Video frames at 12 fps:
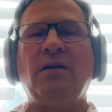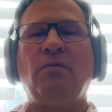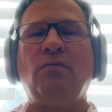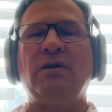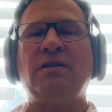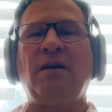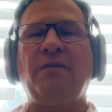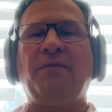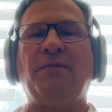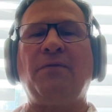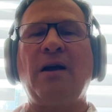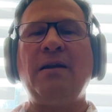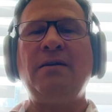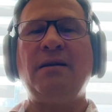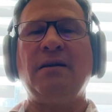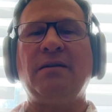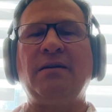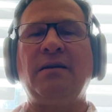was not
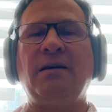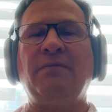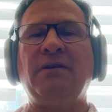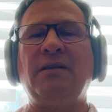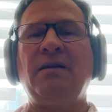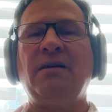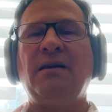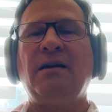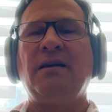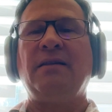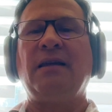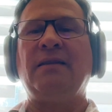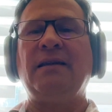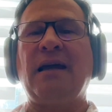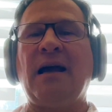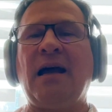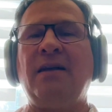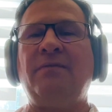fronted, given that
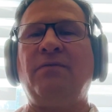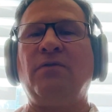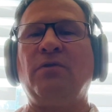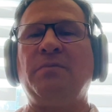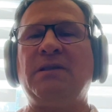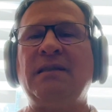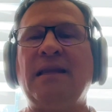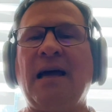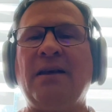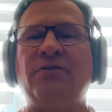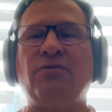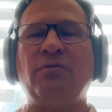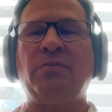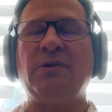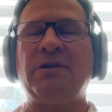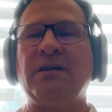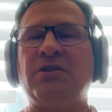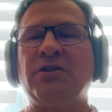the adverb's natural
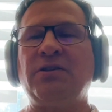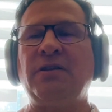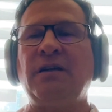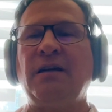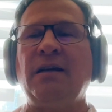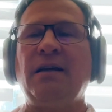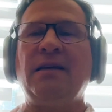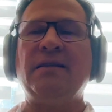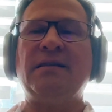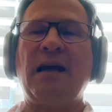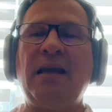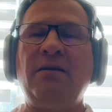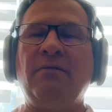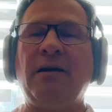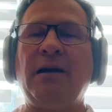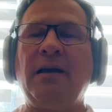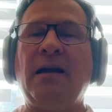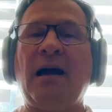position is
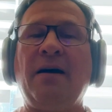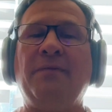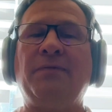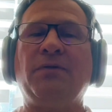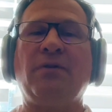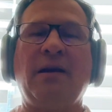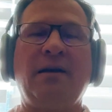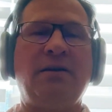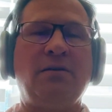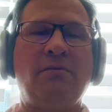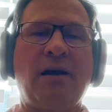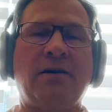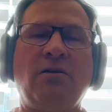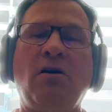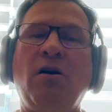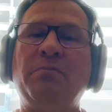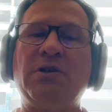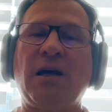anyway after a direct
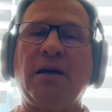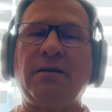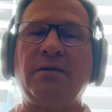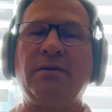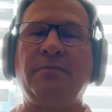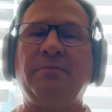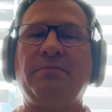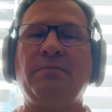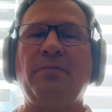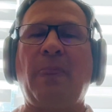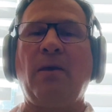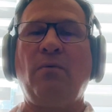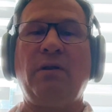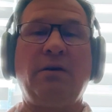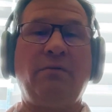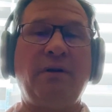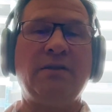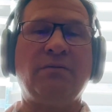object, when
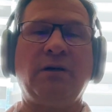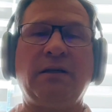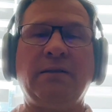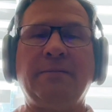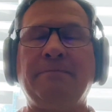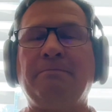there is one.